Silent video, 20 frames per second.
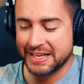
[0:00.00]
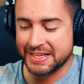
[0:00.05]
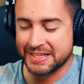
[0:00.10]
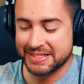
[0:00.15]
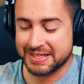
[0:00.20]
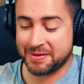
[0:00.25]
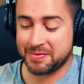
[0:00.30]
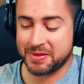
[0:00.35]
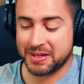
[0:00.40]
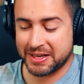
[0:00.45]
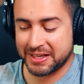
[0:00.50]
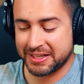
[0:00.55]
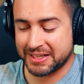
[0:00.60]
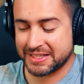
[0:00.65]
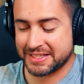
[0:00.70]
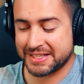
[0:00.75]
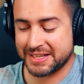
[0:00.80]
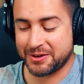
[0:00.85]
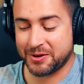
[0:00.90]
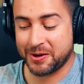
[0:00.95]
Something to
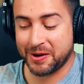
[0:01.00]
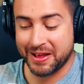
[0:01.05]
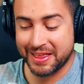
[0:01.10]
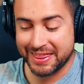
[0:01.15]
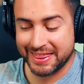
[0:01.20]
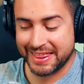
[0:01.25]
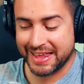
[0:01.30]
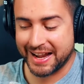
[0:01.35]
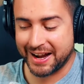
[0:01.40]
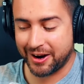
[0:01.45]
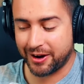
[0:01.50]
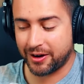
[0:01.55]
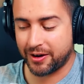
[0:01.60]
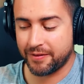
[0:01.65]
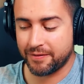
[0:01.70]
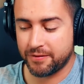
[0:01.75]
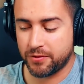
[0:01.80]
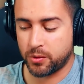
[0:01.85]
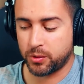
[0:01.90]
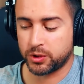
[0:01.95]
consider there
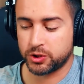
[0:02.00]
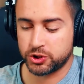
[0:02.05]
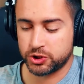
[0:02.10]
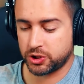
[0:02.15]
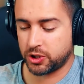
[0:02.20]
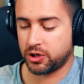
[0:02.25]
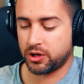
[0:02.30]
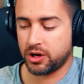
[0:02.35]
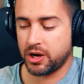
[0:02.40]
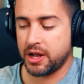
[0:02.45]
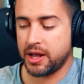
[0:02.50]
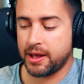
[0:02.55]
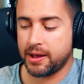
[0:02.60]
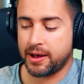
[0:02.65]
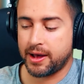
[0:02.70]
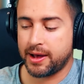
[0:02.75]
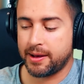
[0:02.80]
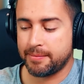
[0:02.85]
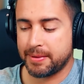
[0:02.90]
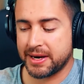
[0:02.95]
for sure.
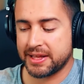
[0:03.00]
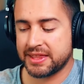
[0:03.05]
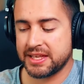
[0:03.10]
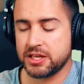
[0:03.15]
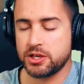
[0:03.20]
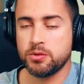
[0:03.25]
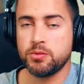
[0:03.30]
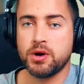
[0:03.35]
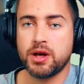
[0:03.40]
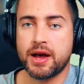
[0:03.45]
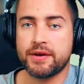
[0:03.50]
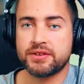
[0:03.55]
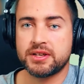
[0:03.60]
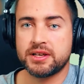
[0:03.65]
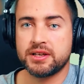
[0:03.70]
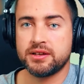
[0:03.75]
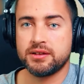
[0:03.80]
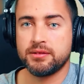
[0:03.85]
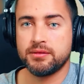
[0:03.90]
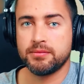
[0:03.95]
But I think you will have
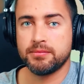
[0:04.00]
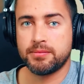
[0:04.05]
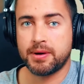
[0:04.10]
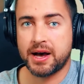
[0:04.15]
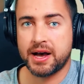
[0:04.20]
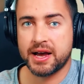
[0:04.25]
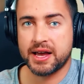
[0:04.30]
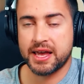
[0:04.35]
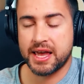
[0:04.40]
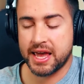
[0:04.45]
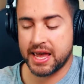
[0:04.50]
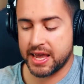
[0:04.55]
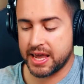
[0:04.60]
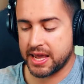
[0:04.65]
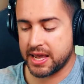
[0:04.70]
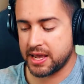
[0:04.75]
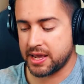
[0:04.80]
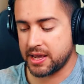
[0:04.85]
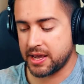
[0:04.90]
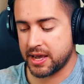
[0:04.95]
to buy
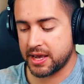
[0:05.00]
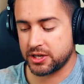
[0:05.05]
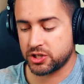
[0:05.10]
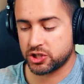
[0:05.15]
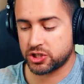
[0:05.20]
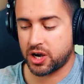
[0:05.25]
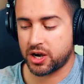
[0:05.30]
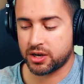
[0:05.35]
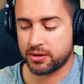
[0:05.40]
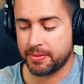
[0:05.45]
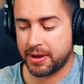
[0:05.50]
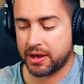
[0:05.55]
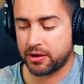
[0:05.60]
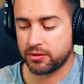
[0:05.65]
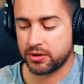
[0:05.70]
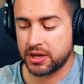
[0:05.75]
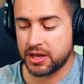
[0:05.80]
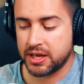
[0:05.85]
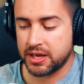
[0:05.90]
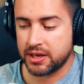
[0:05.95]
a shock
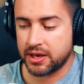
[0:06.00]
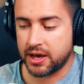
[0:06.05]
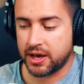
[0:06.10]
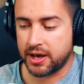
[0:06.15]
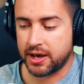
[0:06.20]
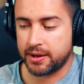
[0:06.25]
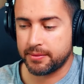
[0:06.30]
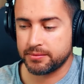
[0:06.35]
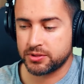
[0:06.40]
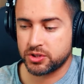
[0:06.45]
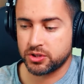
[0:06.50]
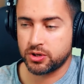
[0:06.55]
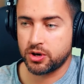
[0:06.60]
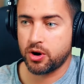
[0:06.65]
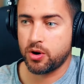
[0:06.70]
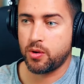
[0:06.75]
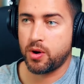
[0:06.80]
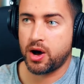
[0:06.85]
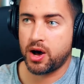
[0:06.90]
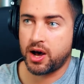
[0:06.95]
mount to
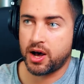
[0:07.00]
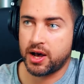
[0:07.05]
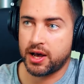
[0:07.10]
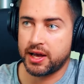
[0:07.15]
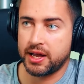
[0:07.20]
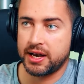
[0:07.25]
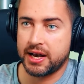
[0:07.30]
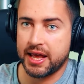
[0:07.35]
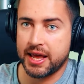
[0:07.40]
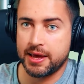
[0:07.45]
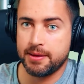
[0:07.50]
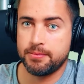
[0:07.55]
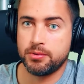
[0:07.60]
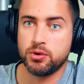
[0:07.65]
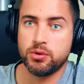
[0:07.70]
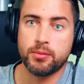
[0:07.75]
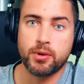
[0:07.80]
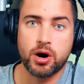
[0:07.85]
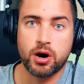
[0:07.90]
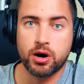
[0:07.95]
go on a
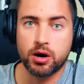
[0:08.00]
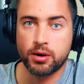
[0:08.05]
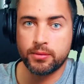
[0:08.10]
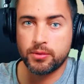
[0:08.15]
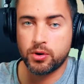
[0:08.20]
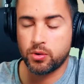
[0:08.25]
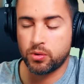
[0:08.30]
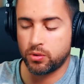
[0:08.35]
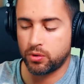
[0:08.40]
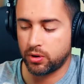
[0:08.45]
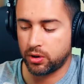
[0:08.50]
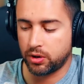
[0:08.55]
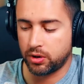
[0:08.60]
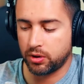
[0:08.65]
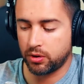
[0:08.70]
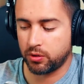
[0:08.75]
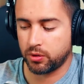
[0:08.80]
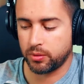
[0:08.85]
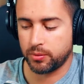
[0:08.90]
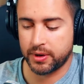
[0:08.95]
boom arm or
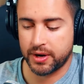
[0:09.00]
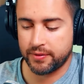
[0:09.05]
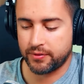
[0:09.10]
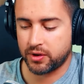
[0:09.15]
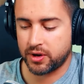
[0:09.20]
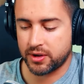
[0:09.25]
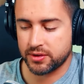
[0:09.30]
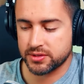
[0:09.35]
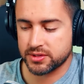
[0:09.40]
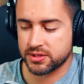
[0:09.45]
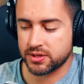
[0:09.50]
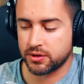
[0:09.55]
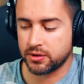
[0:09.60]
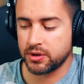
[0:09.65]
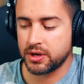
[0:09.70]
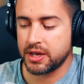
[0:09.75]
whatever else. So,